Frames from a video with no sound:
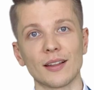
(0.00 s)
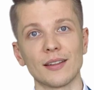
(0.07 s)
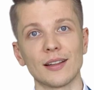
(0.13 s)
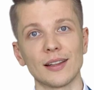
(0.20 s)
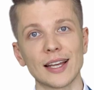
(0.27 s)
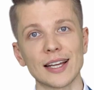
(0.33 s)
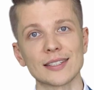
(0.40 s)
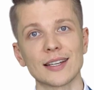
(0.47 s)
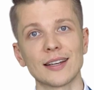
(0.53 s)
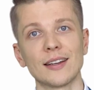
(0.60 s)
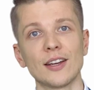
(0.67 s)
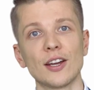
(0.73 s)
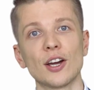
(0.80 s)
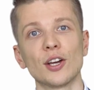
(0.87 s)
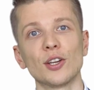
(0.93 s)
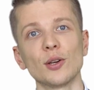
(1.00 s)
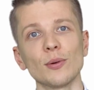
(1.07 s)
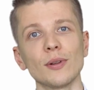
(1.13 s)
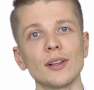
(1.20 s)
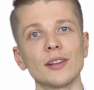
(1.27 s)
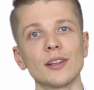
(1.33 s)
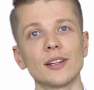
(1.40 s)
The letter you
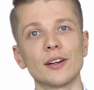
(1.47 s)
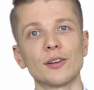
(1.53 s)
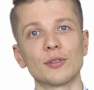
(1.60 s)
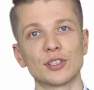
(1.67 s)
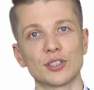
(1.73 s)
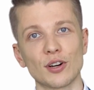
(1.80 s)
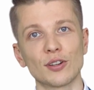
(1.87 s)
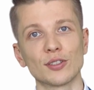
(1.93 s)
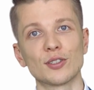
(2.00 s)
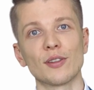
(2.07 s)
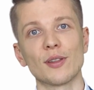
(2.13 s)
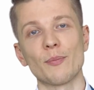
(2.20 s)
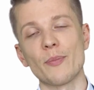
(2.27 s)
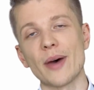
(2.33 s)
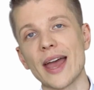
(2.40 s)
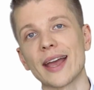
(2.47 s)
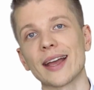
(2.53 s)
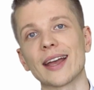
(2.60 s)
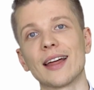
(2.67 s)
will return to the bank